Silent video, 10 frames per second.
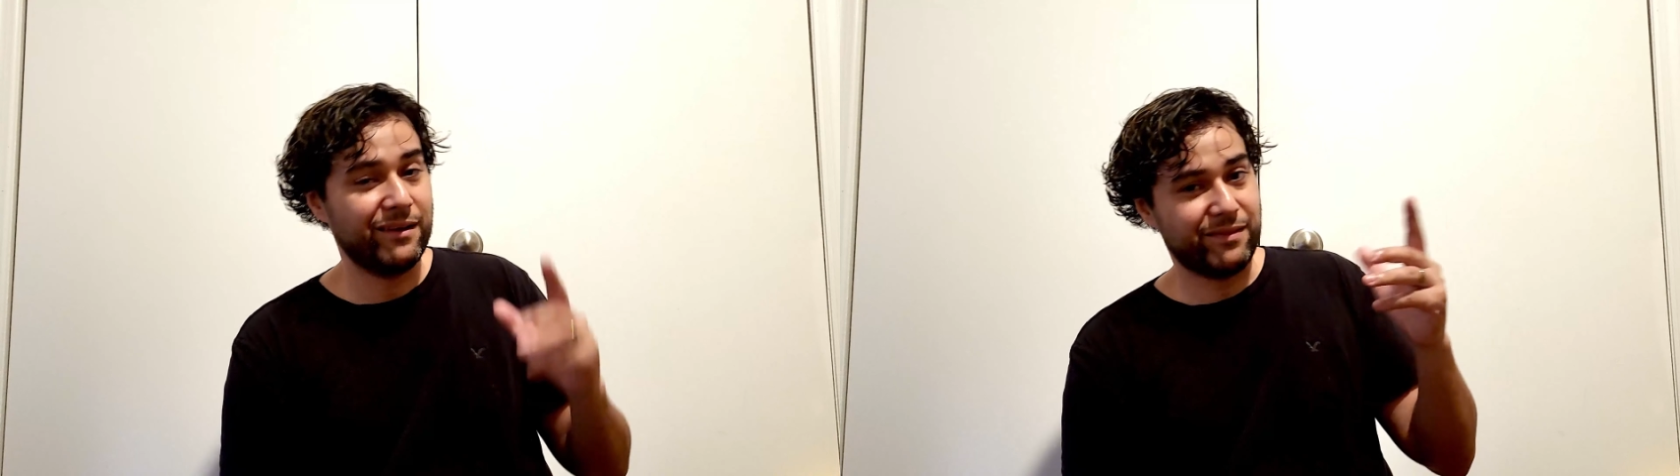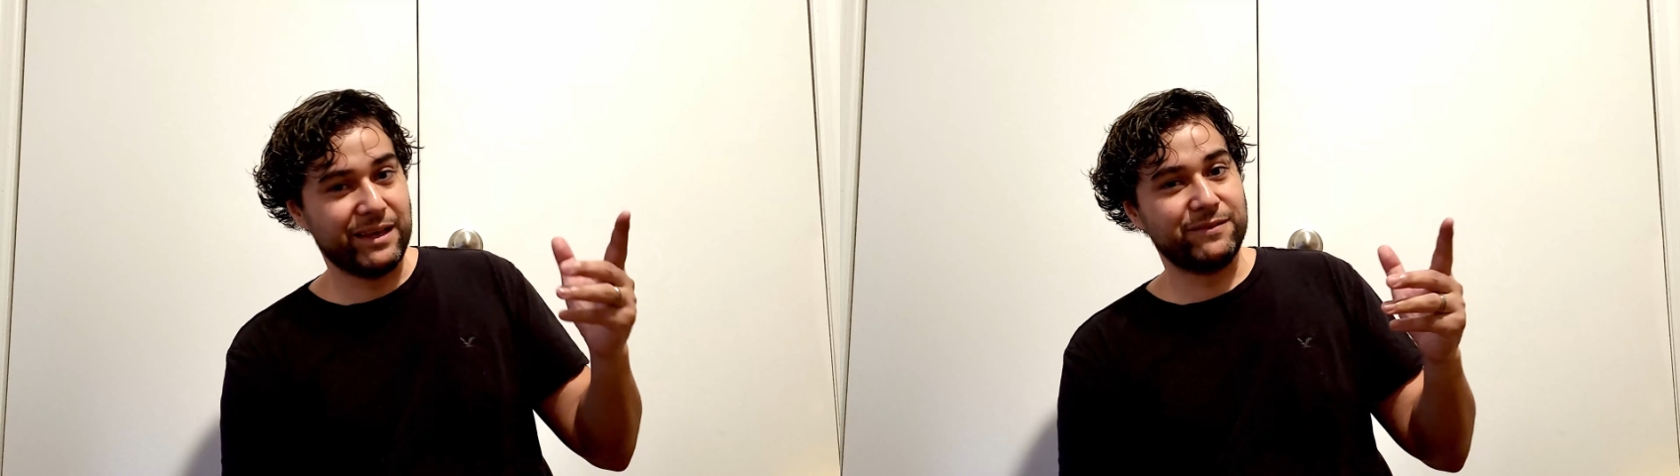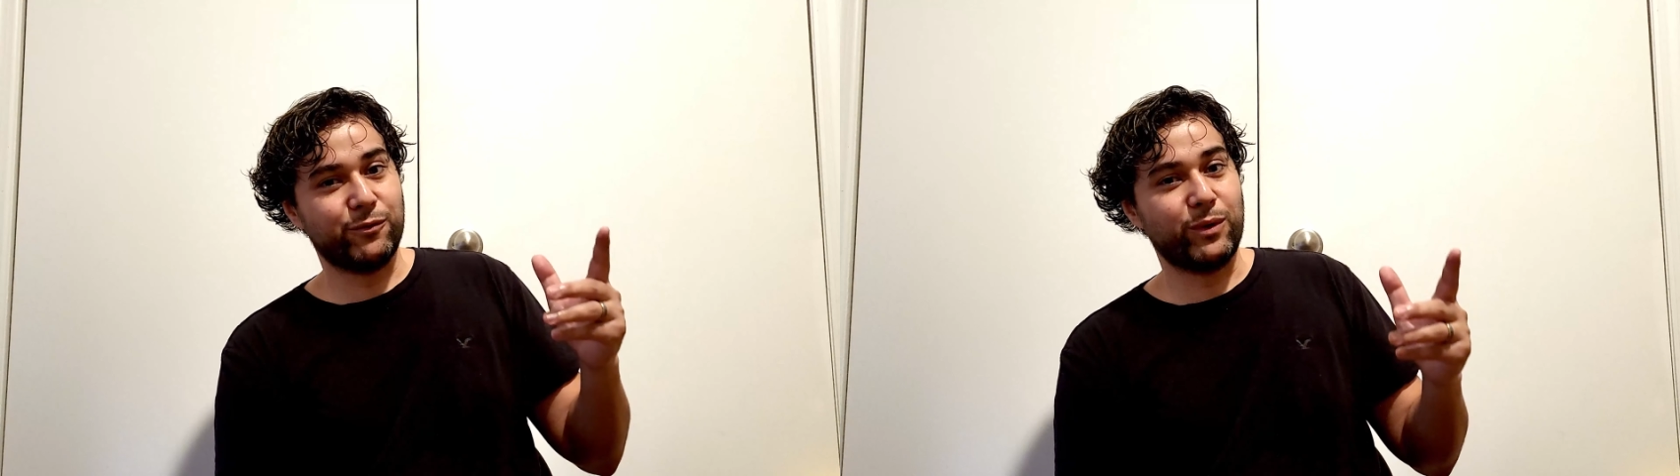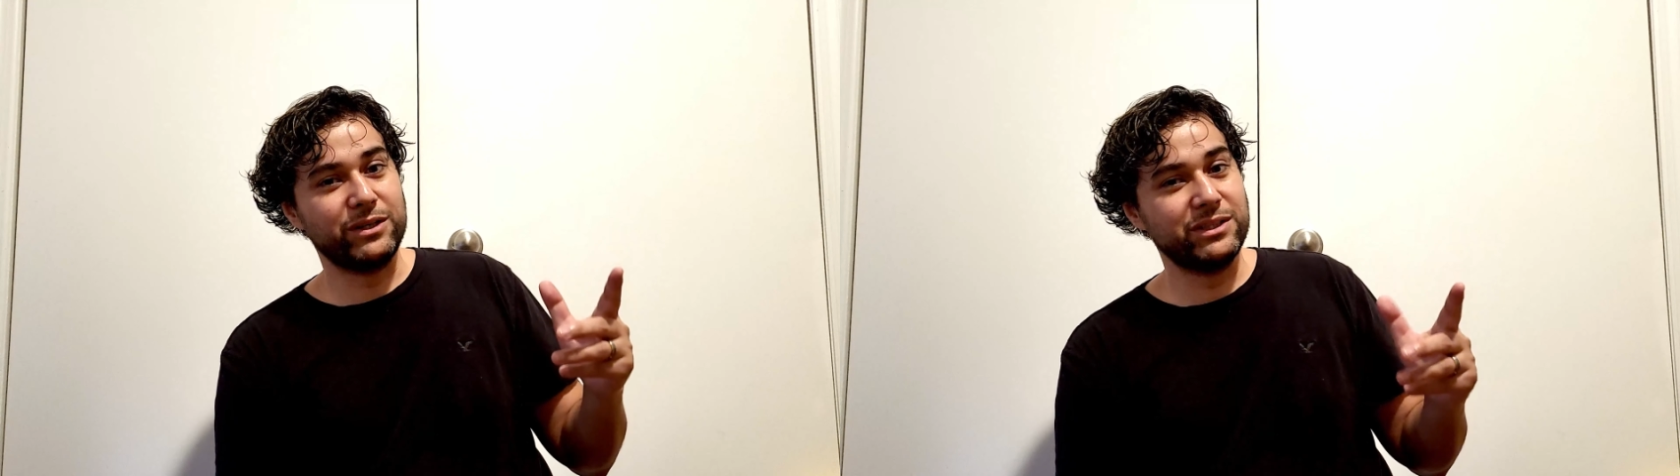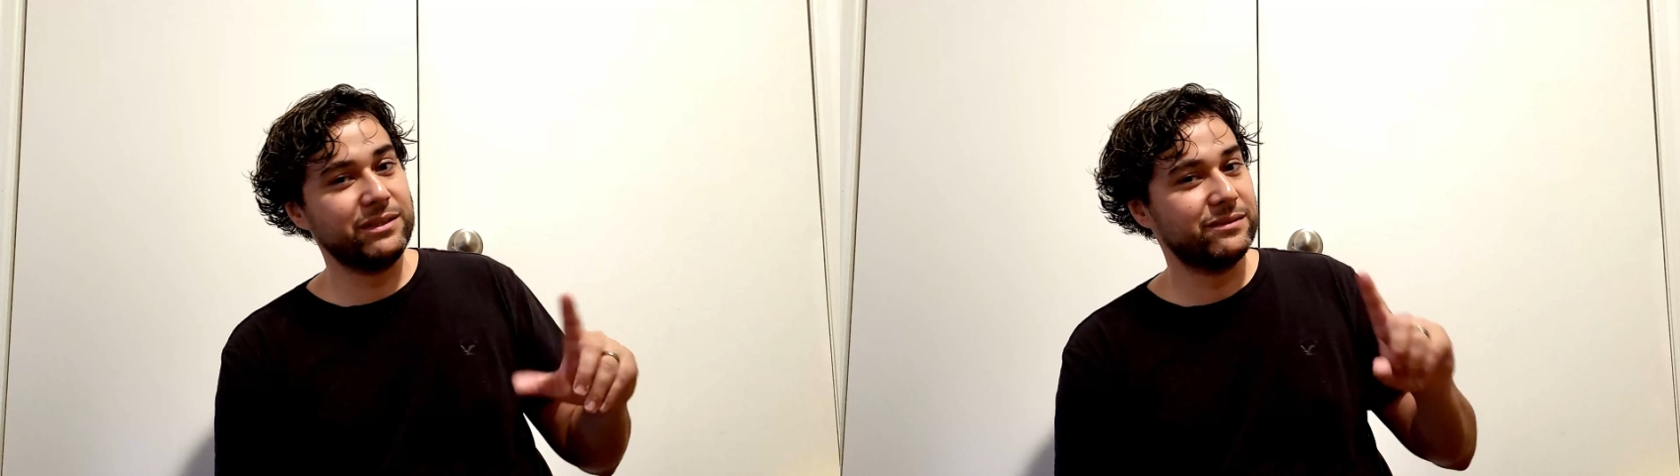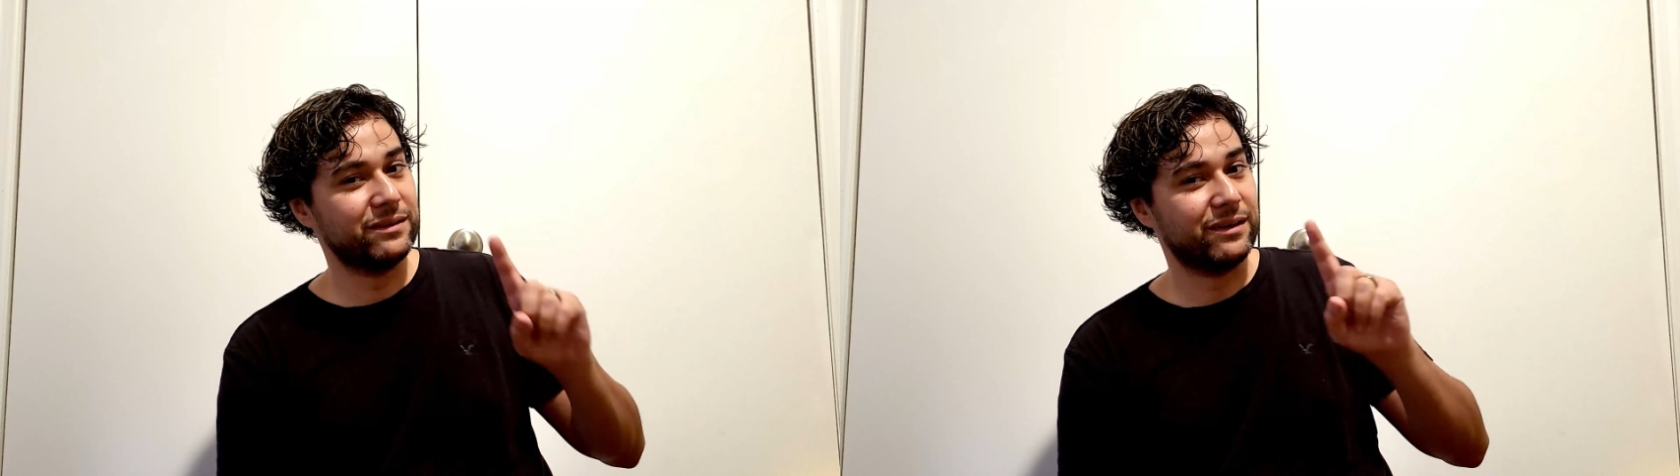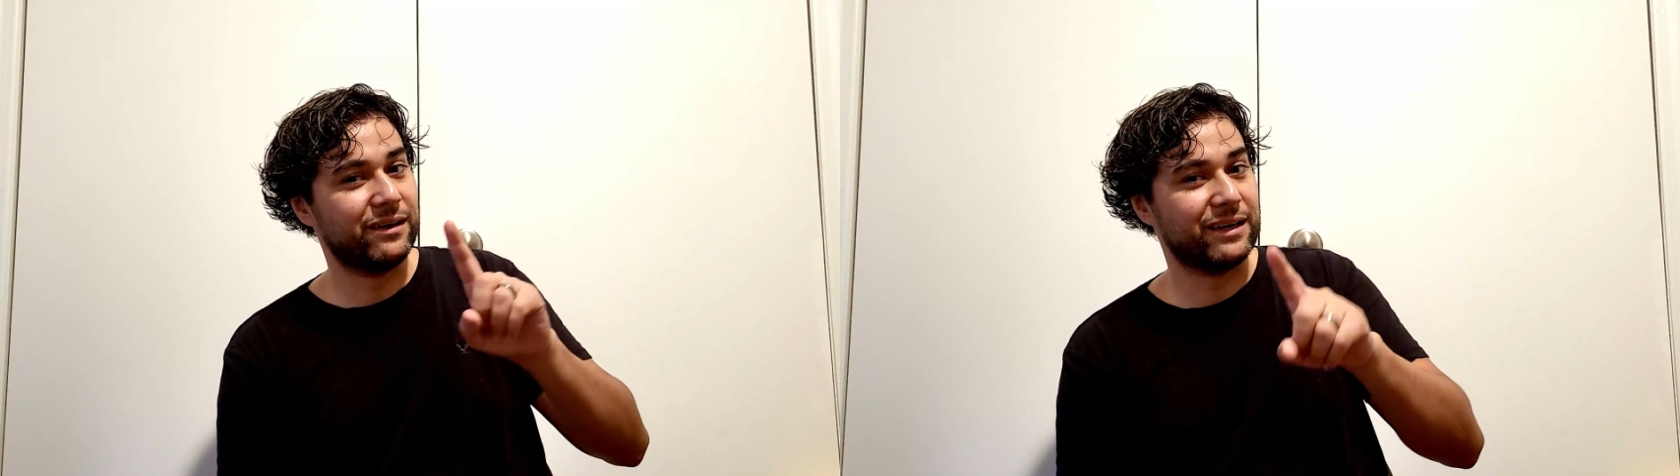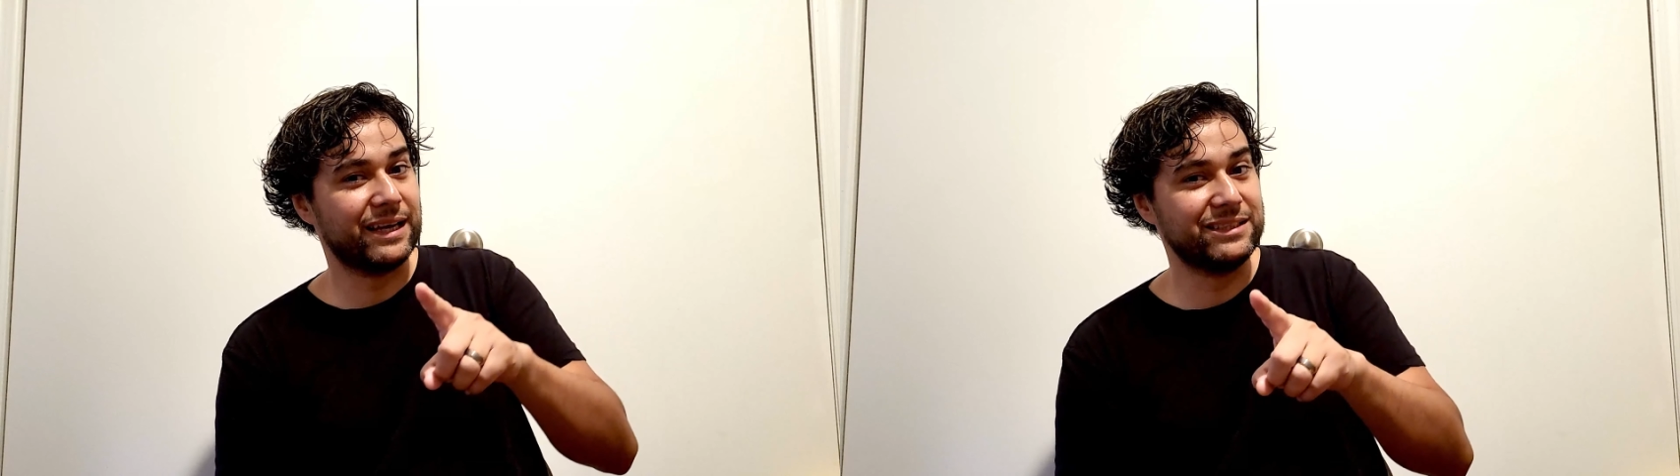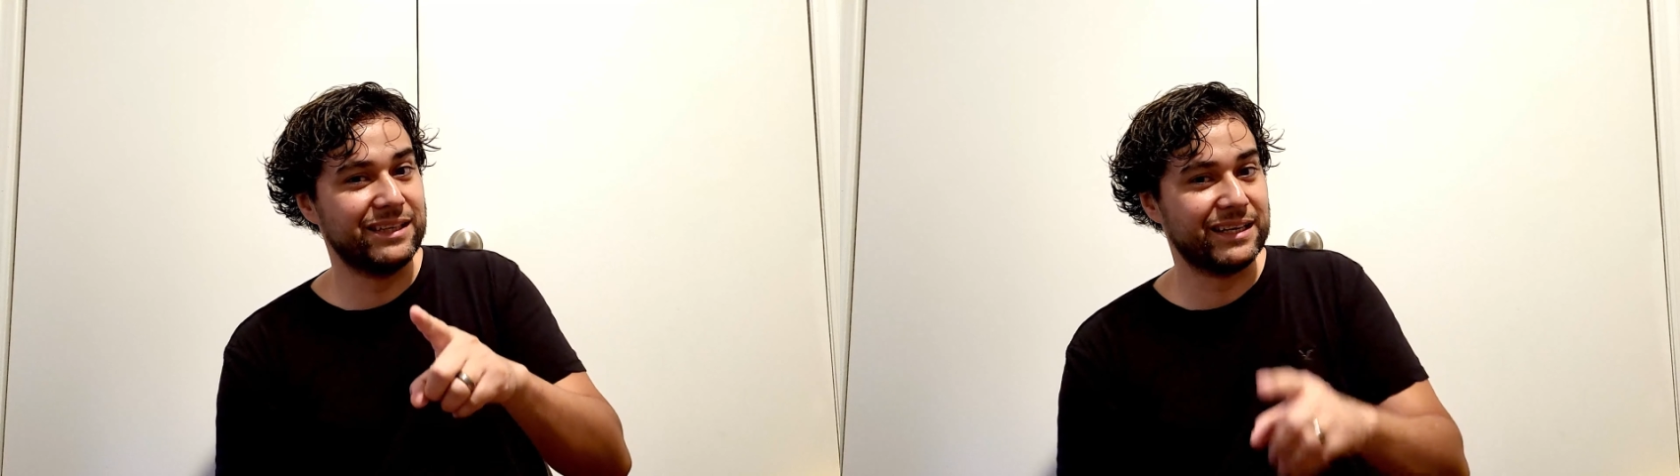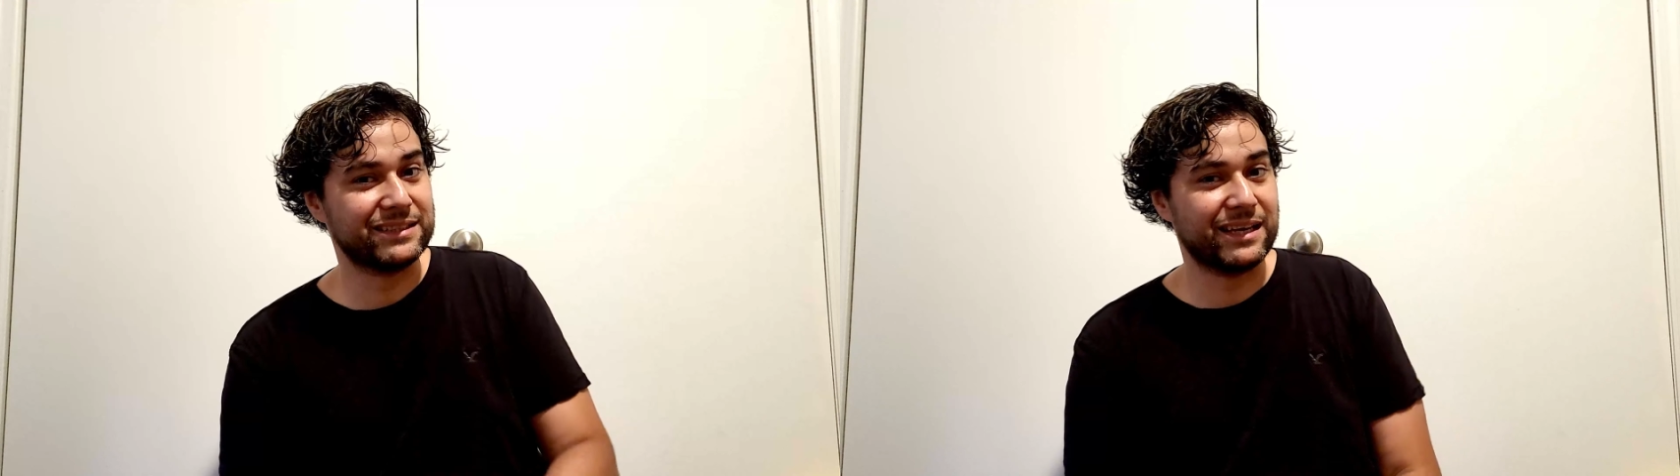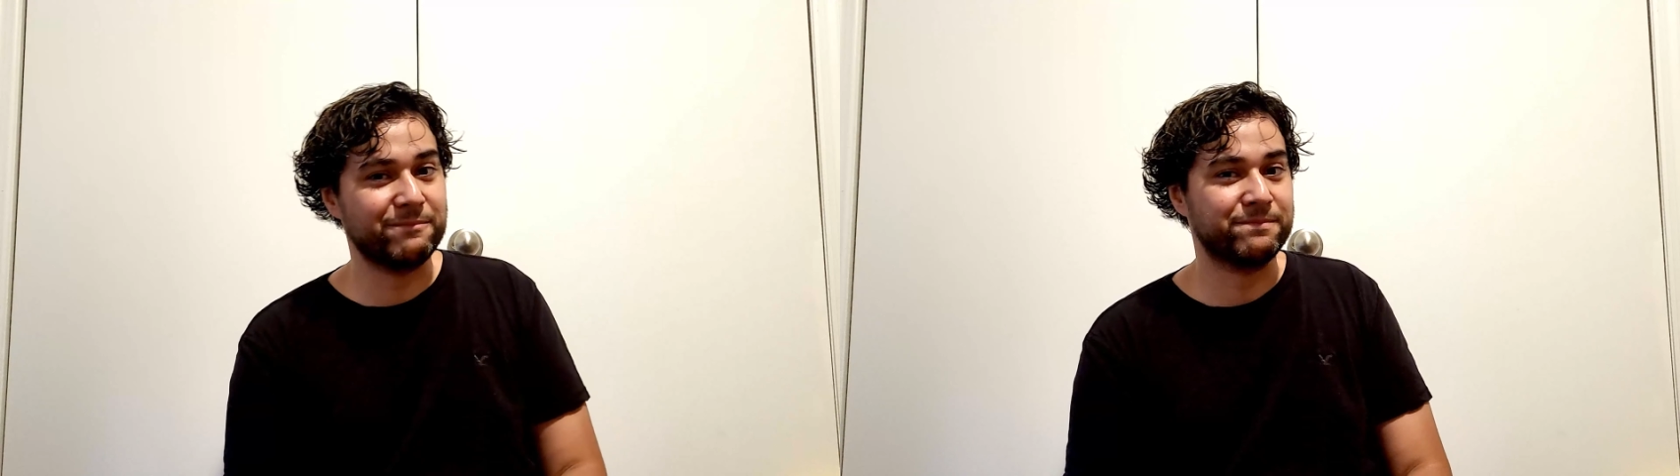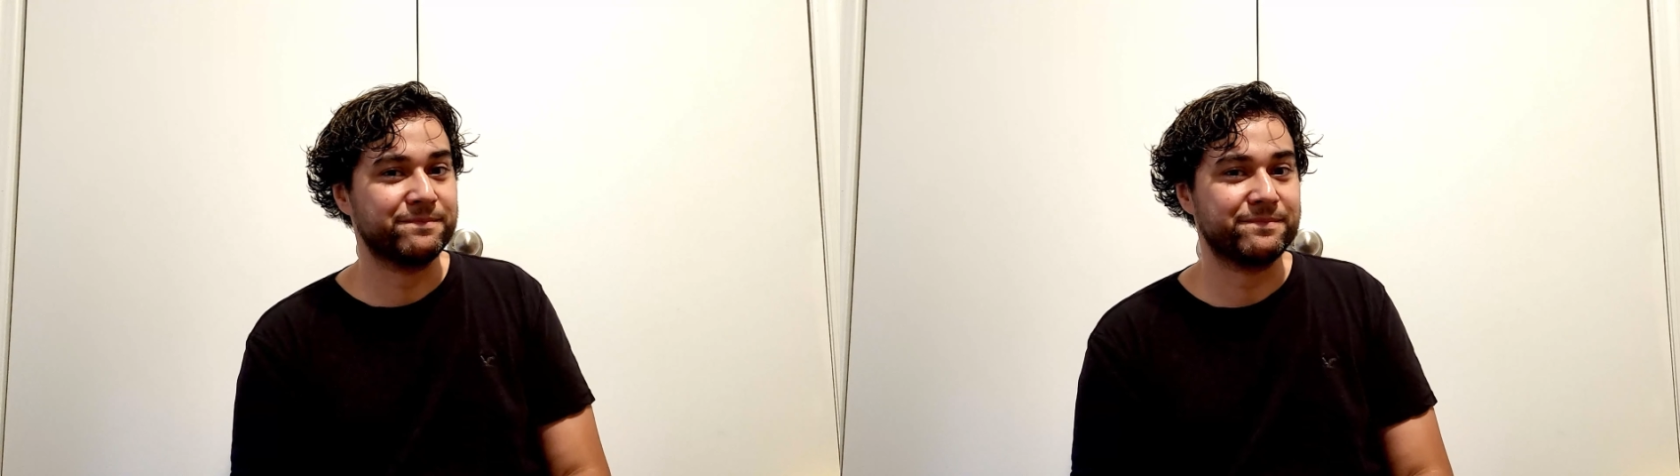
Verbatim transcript: Thanks for watching. I'll catch you next time.